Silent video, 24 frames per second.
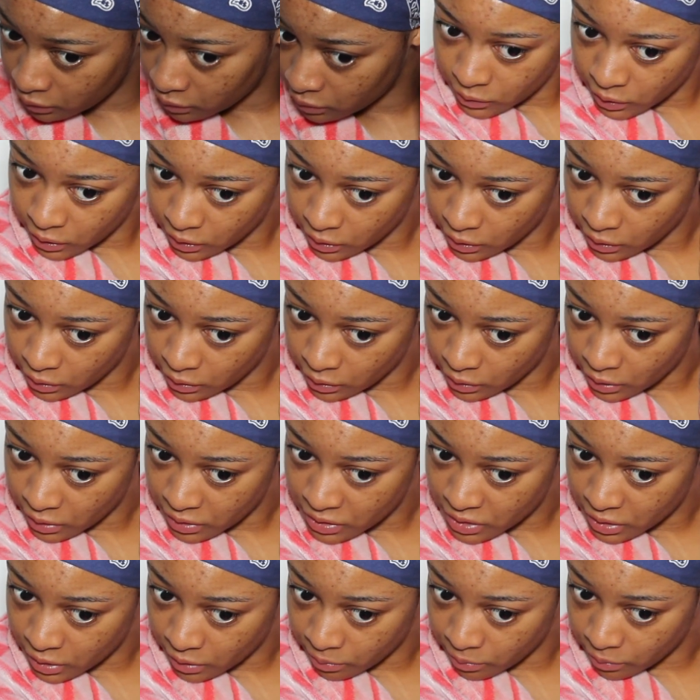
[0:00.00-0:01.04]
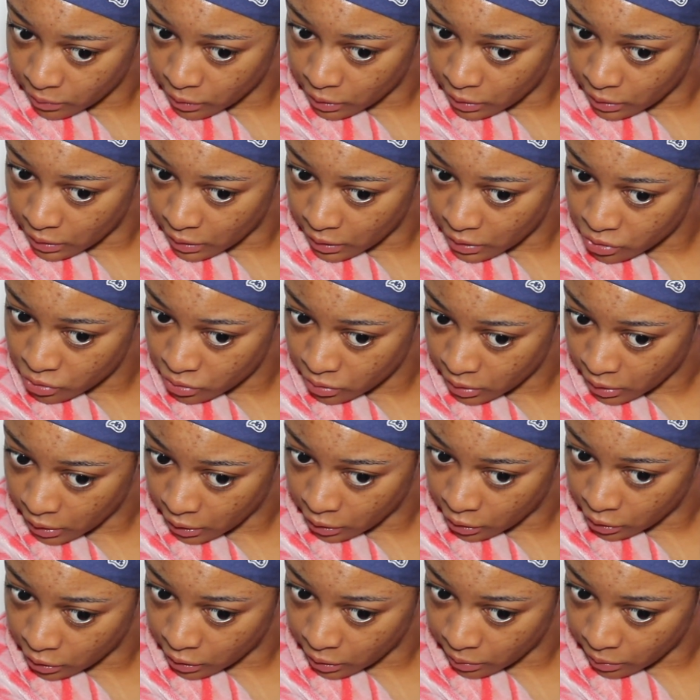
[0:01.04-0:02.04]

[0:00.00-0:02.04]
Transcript: I think next time, the next one I cut,